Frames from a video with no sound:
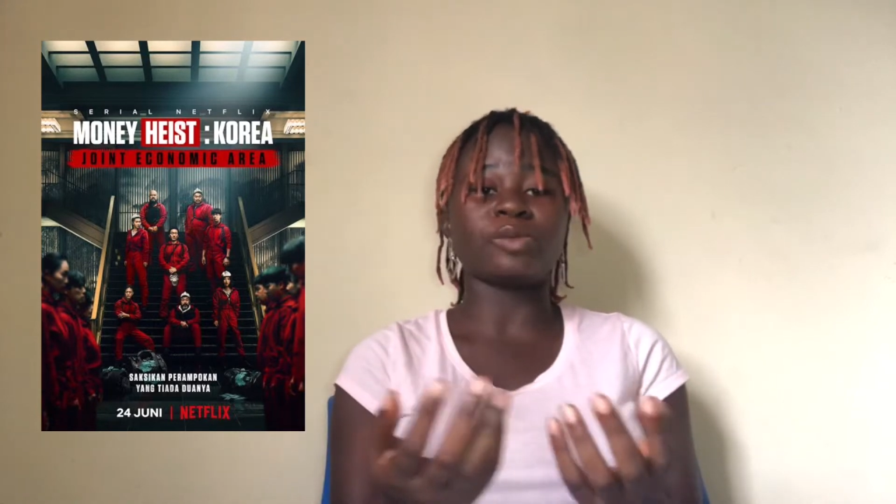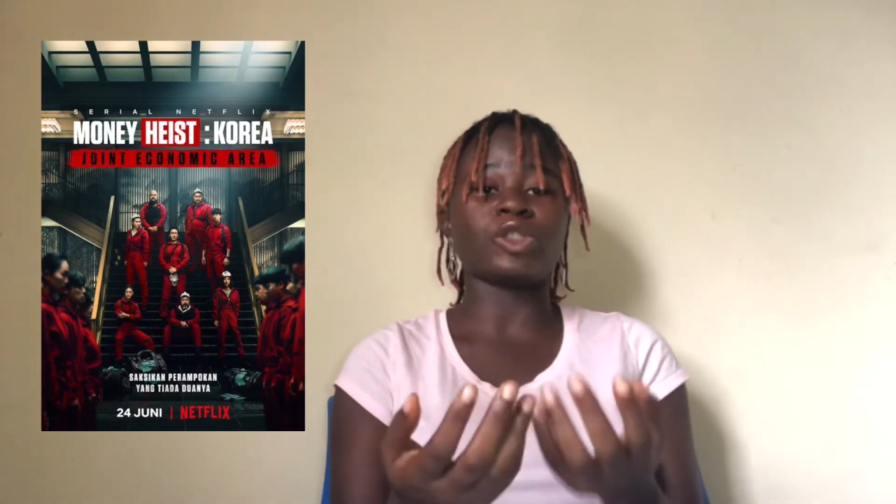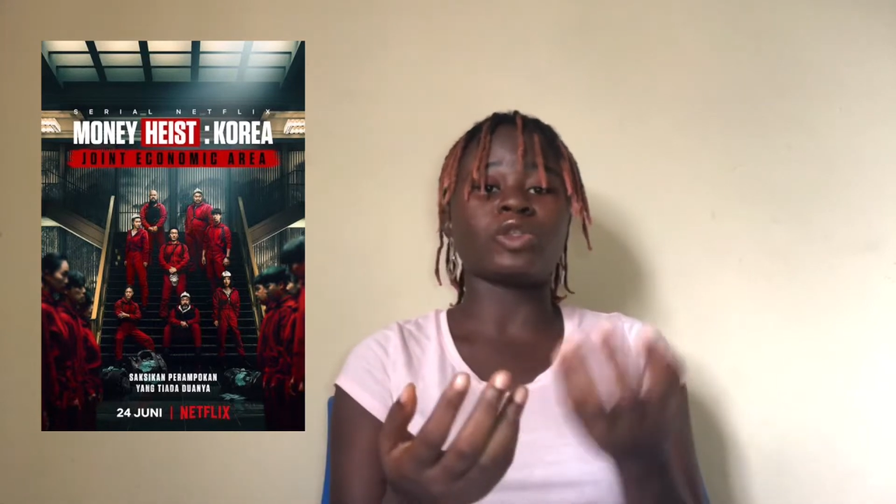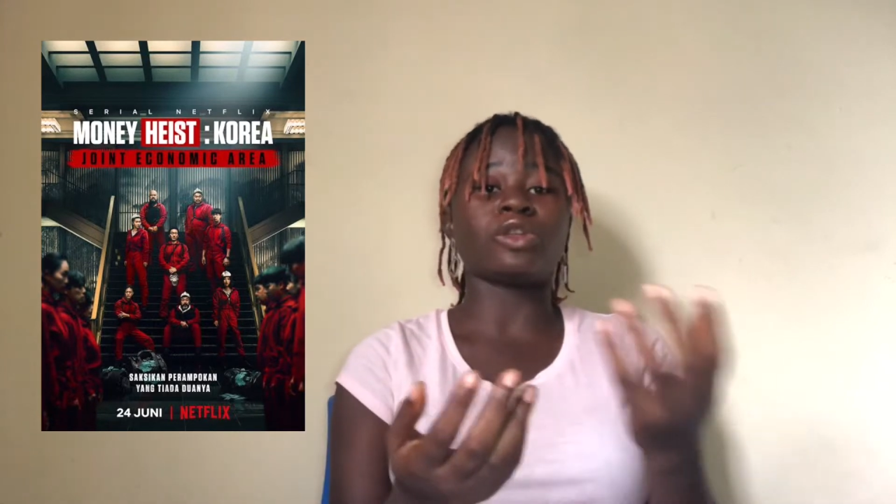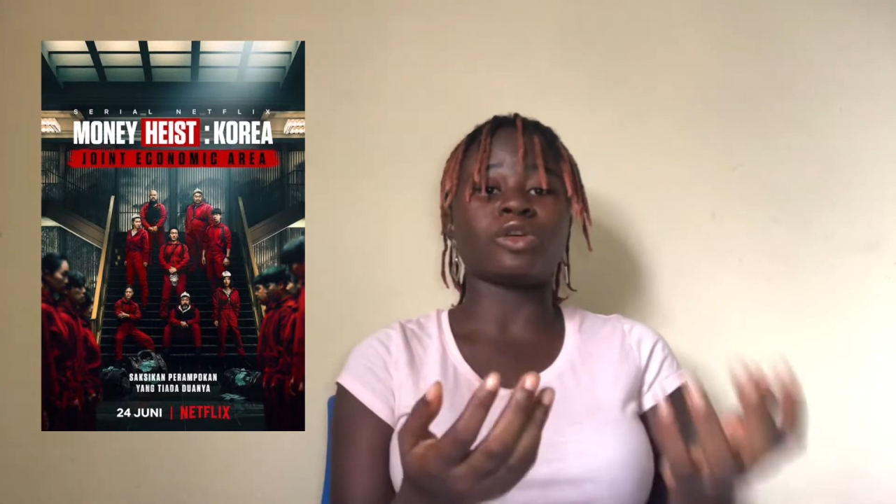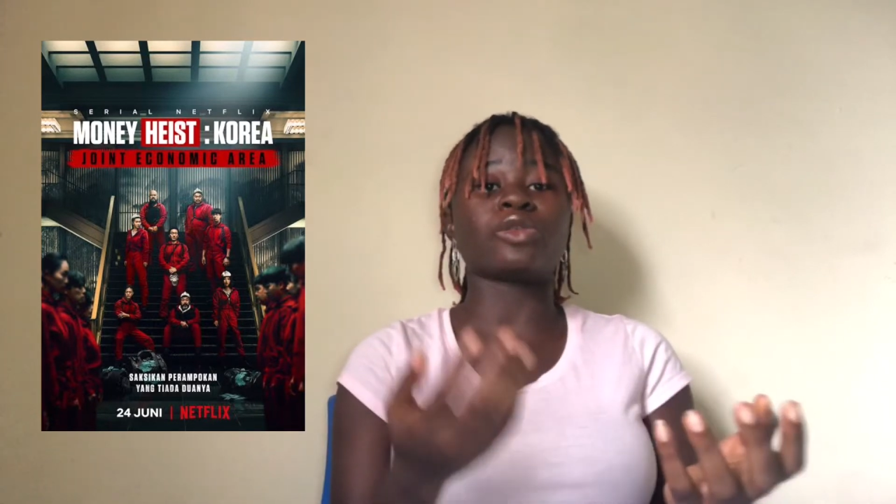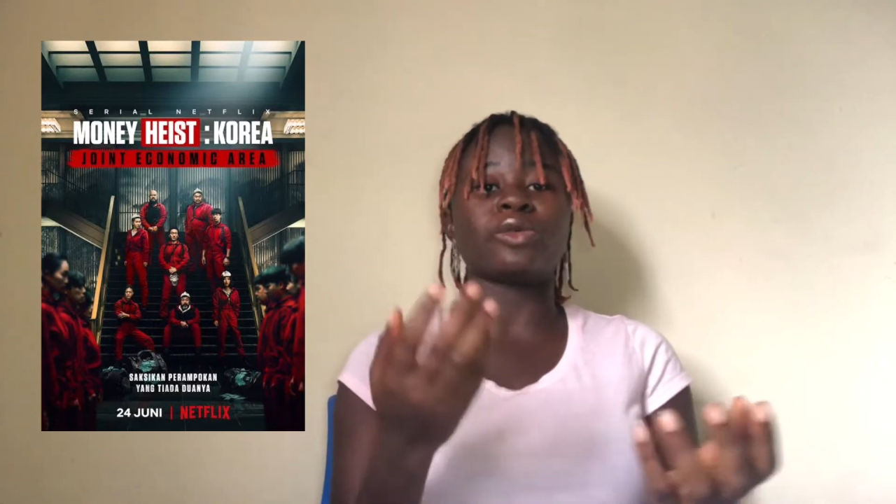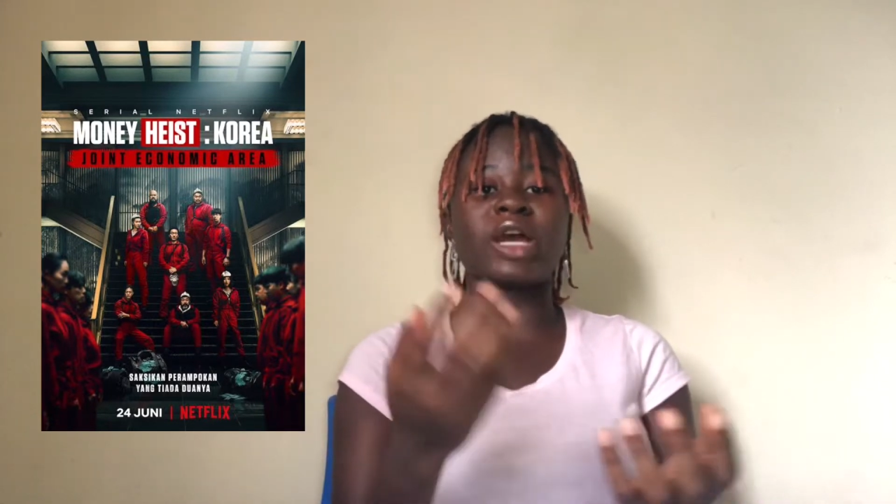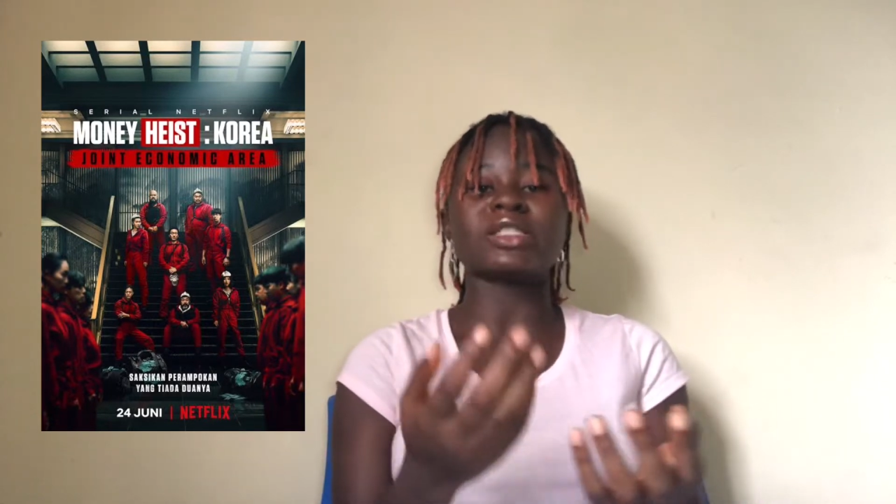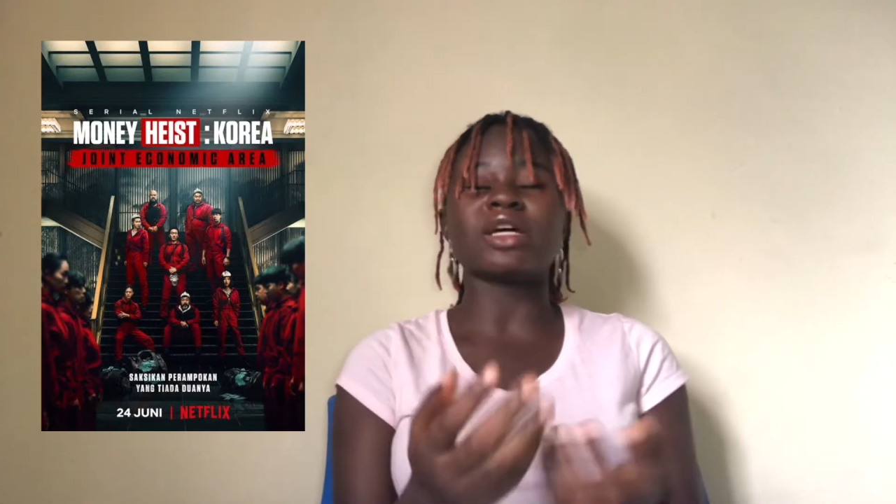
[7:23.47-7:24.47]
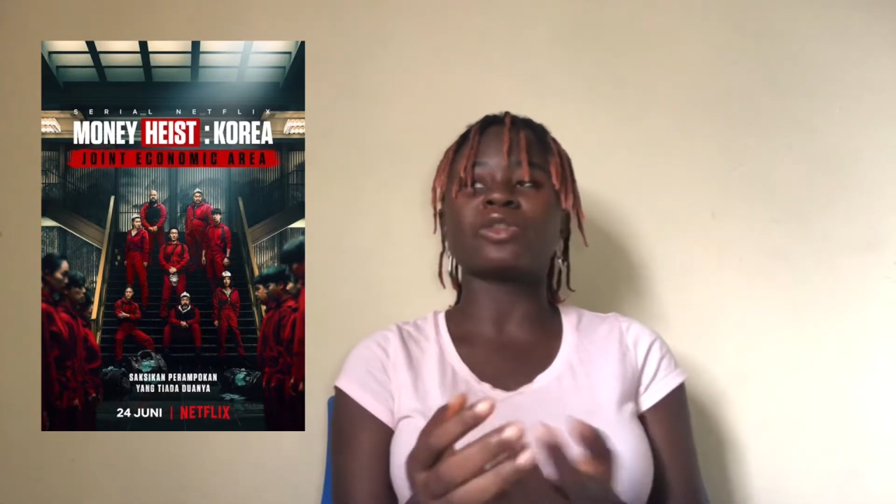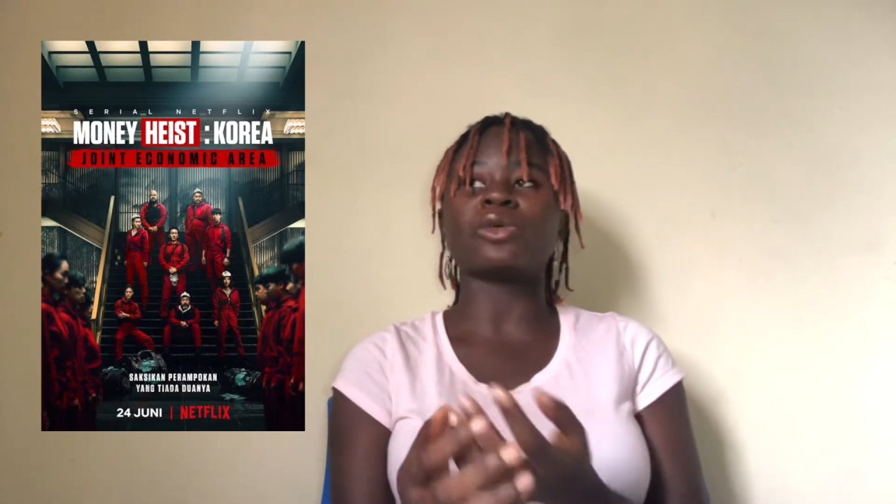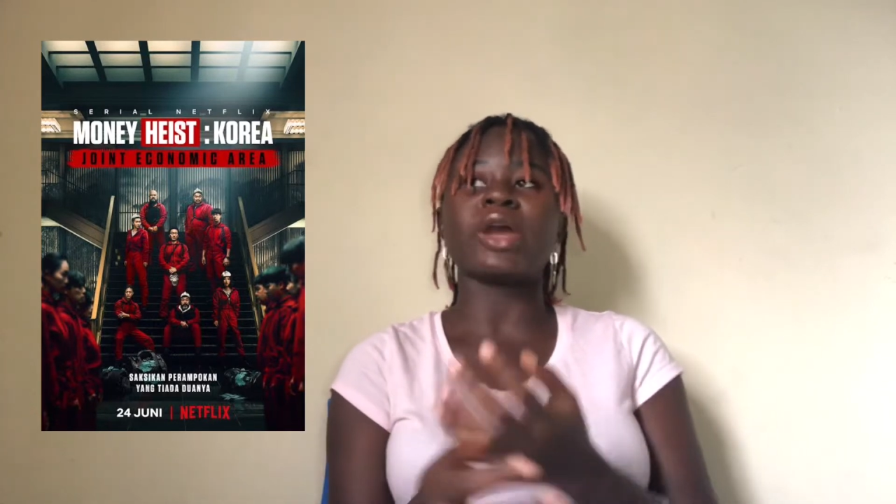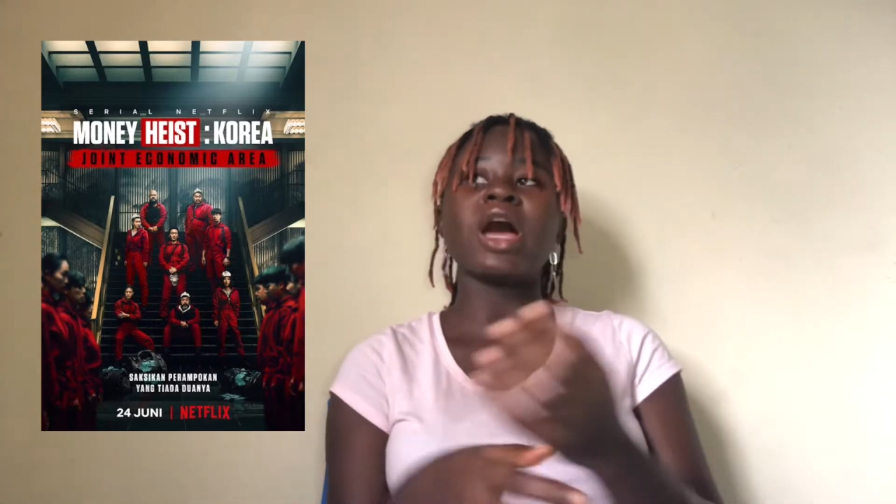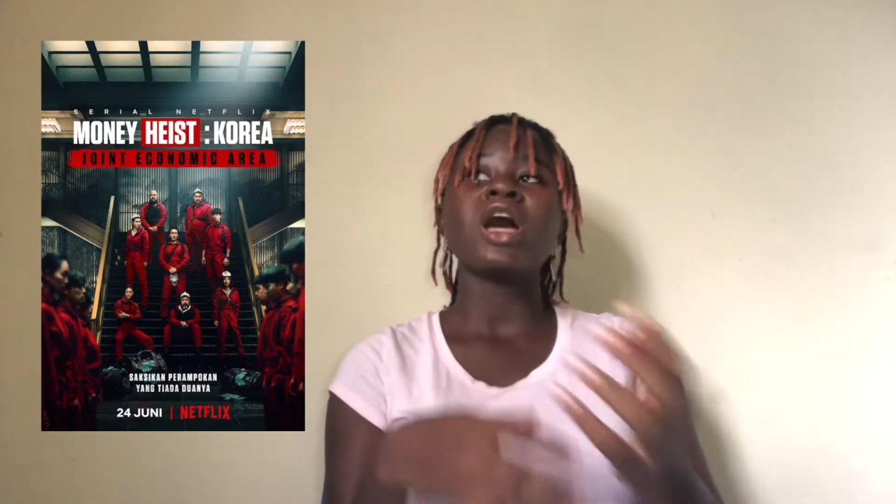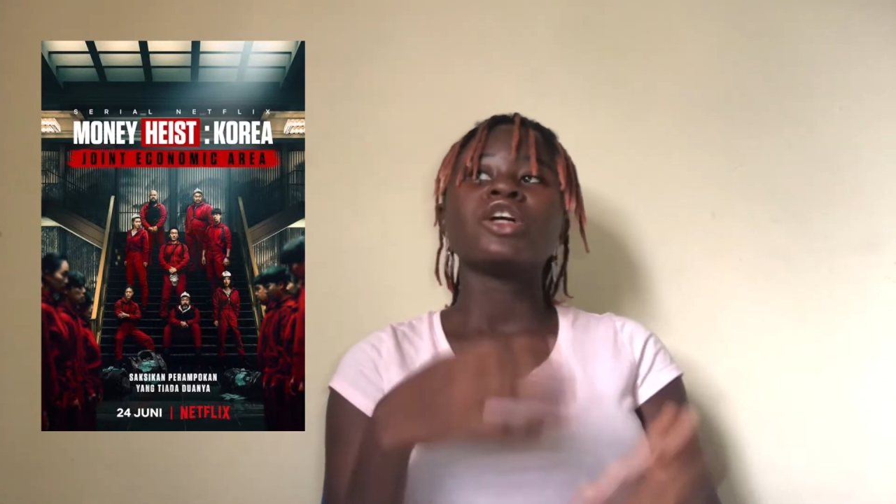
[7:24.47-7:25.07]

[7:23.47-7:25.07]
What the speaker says: between North Korea and South Korea.